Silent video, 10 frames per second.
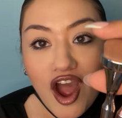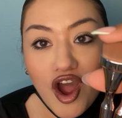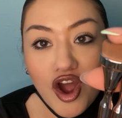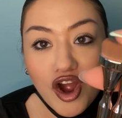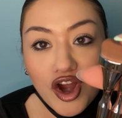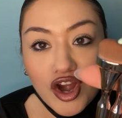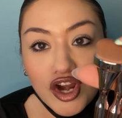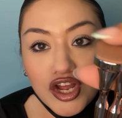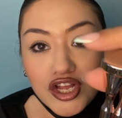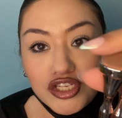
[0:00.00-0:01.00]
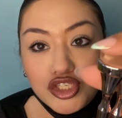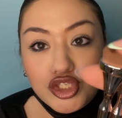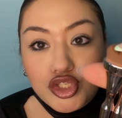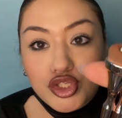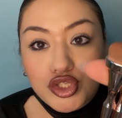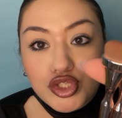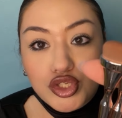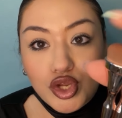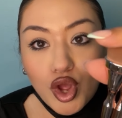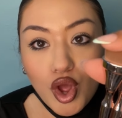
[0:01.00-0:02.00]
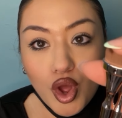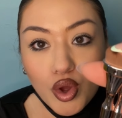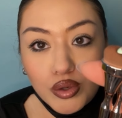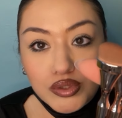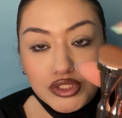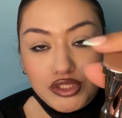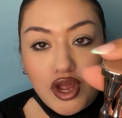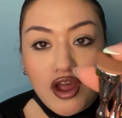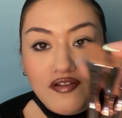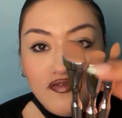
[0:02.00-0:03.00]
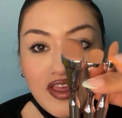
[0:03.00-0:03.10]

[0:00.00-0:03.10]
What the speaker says: are so soft.